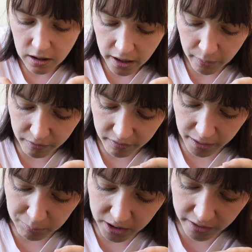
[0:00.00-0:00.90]
However,
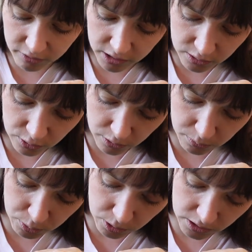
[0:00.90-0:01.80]
I'm covering the
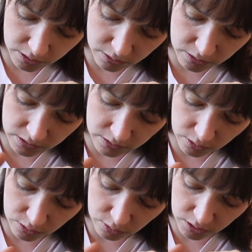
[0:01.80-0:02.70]
growth point now. Let's
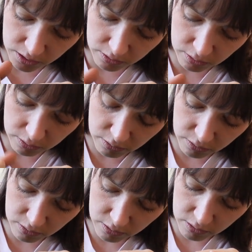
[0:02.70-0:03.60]
not do that.
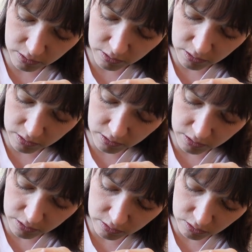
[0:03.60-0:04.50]

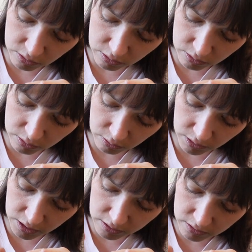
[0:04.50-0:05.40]
Let's just do
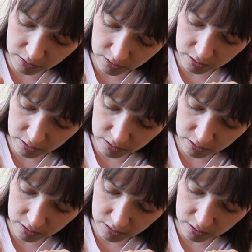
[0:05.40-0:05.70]
that.